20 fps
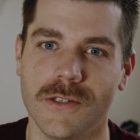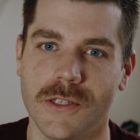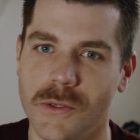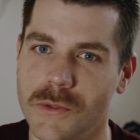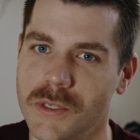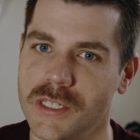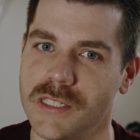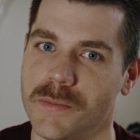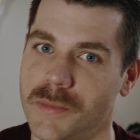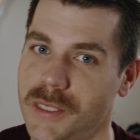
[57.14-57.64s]

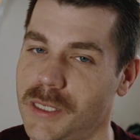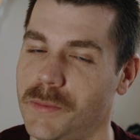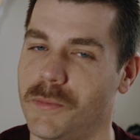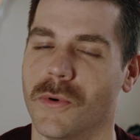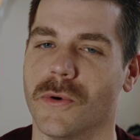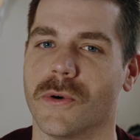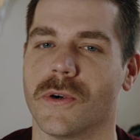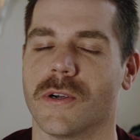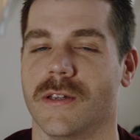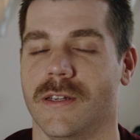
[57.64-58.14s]
USB
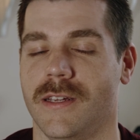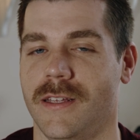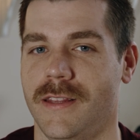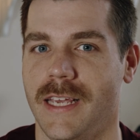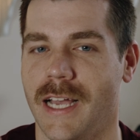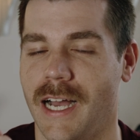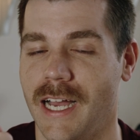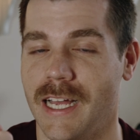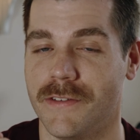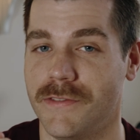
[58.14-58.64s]
port in
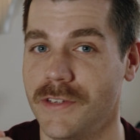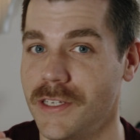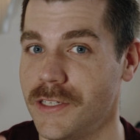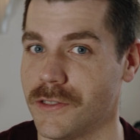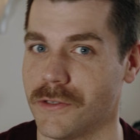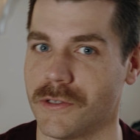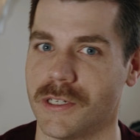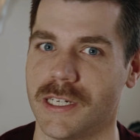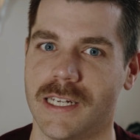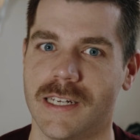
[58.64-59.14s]
the IFE
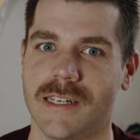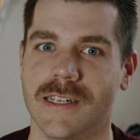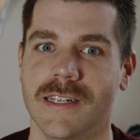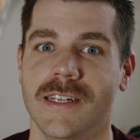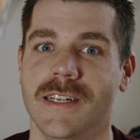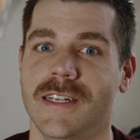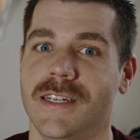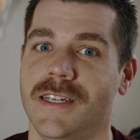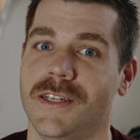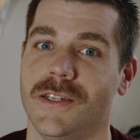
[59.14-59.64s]
screen
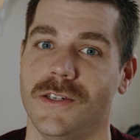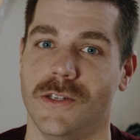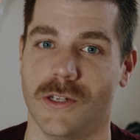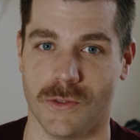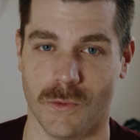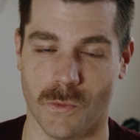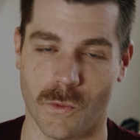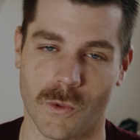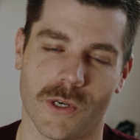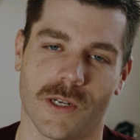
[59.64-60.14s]

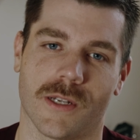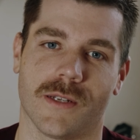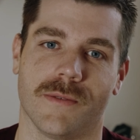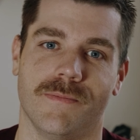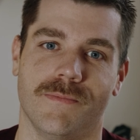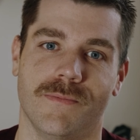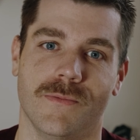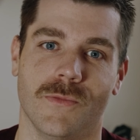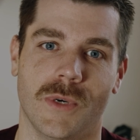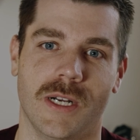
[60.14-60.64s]
doesn't work.
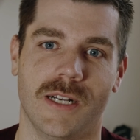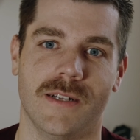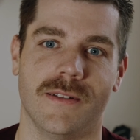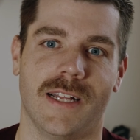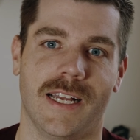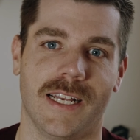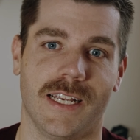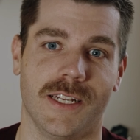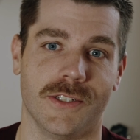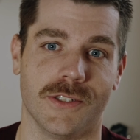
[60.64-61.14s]
Well,
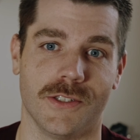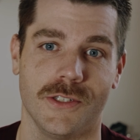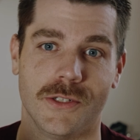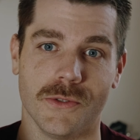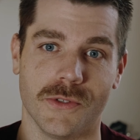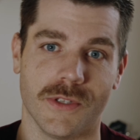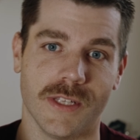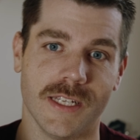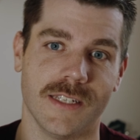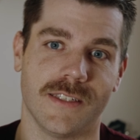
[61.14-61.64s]
I can just
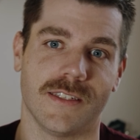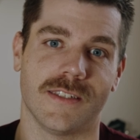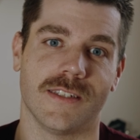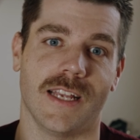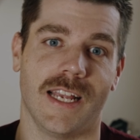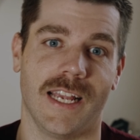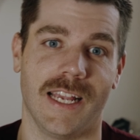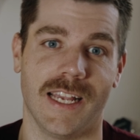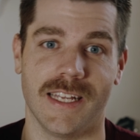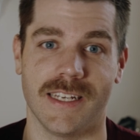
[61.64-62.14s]
use this
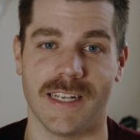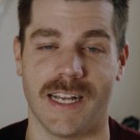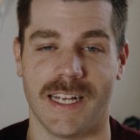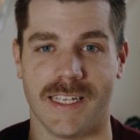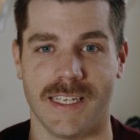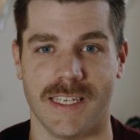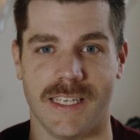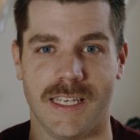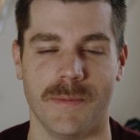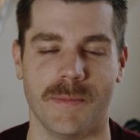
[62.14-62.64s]
and I
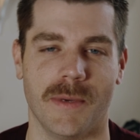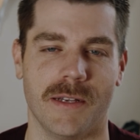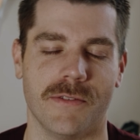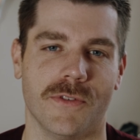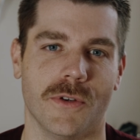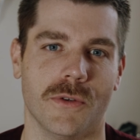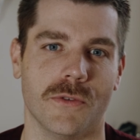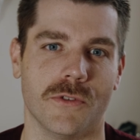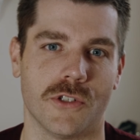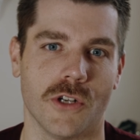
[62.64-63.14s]
can keep my
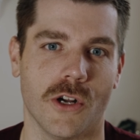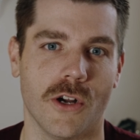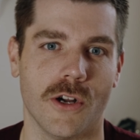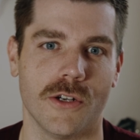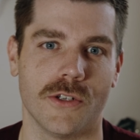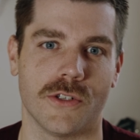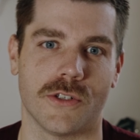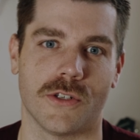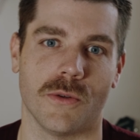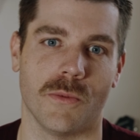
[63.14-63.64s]
phone
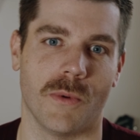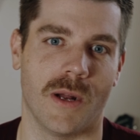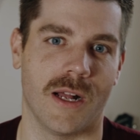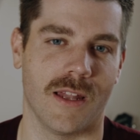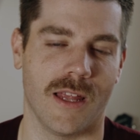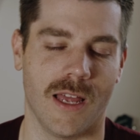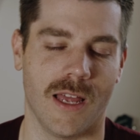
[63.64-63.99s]
charged while